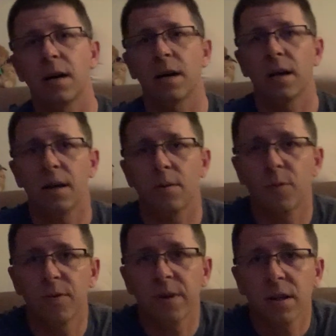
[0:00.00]
I'll
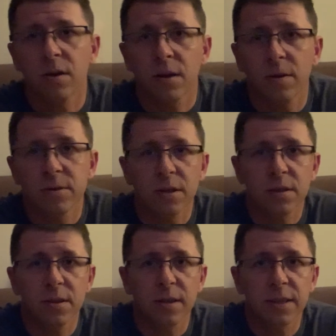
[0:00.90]
move it a little closer
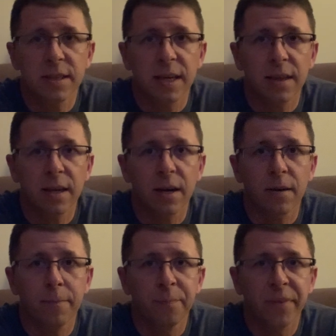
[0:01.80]
so you can see it there.